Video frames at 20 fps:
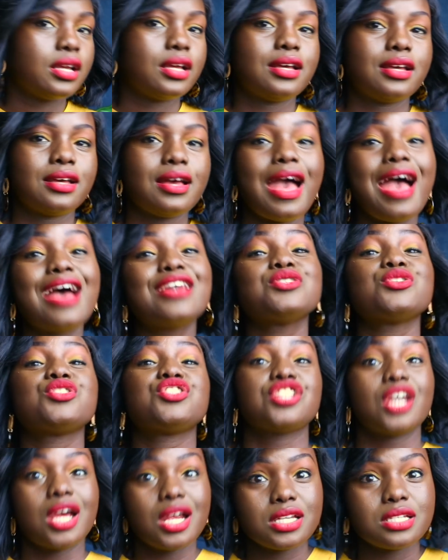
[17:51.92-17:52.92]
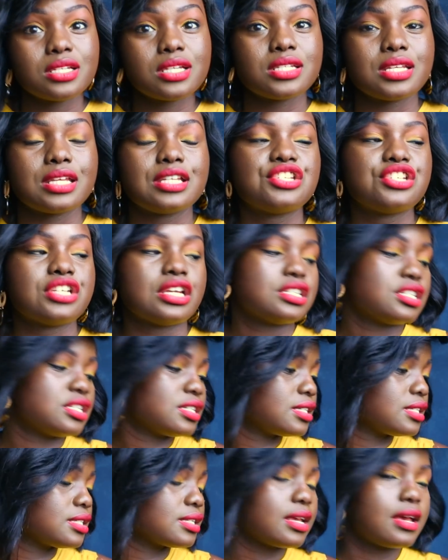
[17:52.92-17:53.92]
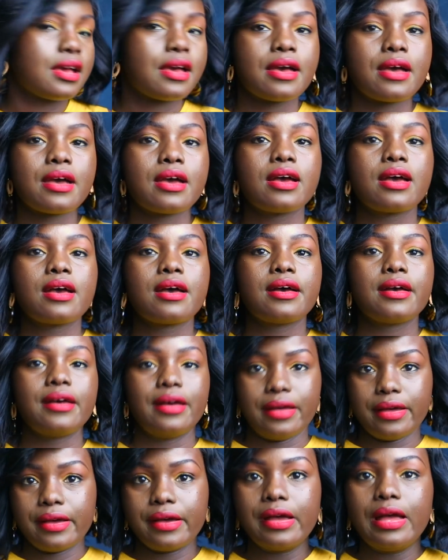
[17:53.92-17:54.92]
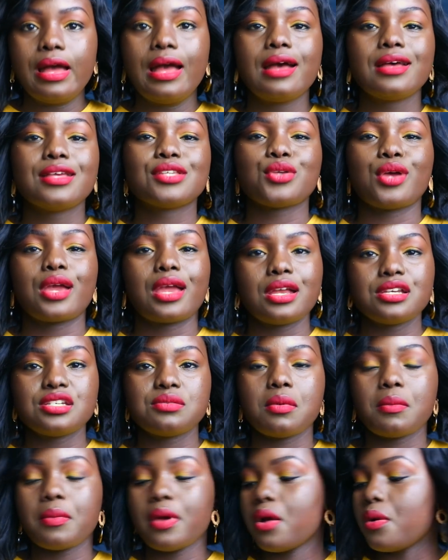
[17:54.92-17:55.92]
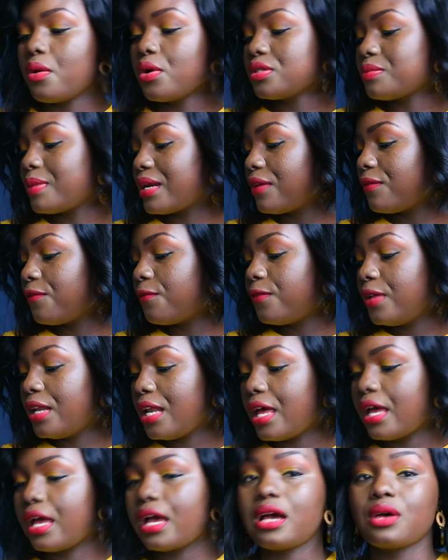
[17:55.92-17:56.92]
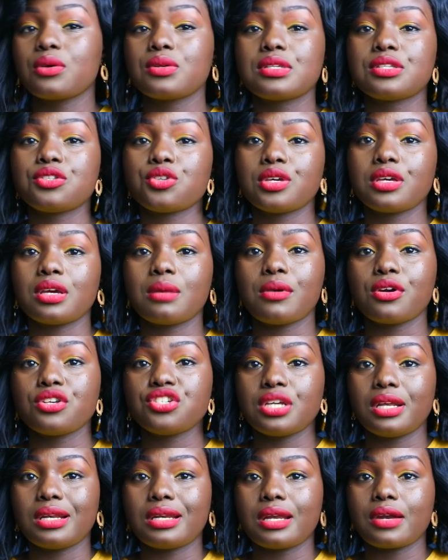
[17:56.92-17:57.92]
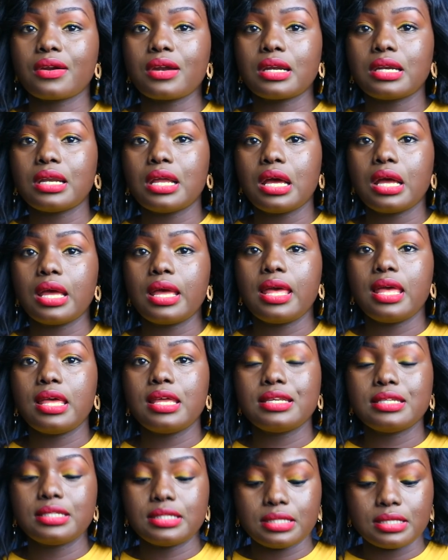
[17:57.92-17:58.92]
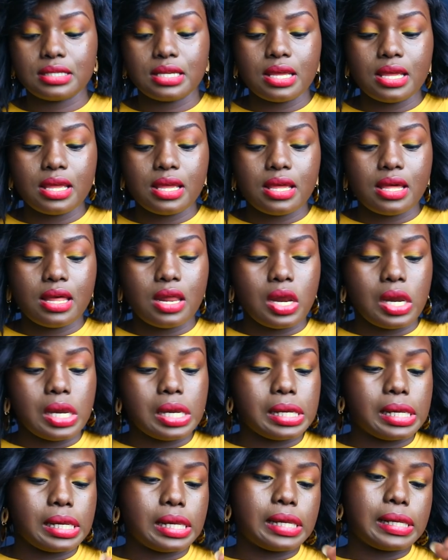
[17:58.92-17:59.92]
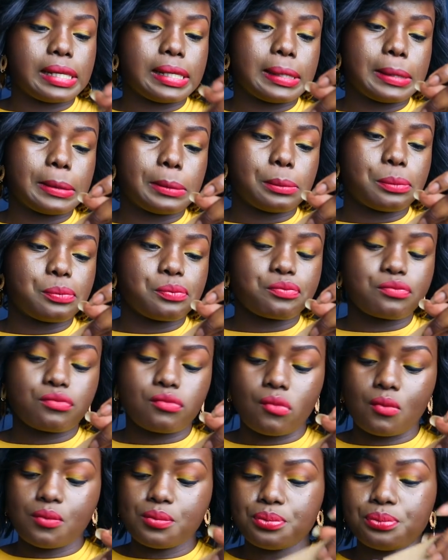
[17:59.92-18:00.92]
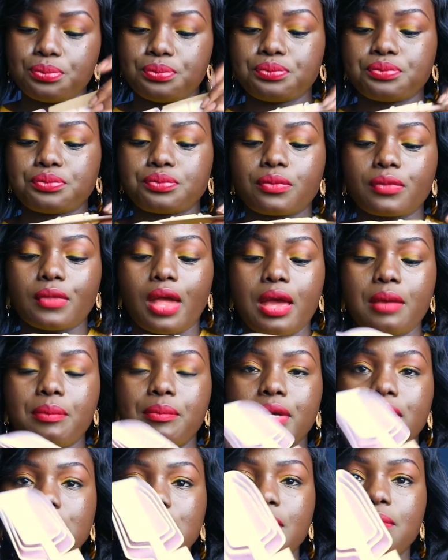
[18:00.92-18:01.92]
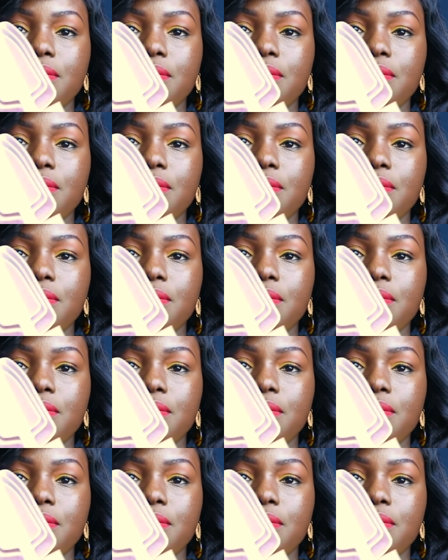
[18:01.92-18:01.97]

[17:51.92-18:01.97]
I had to charge it and change it. Uh -huh. So I can't remember I was, but I feel like I was talking about Chandarana and um, I picked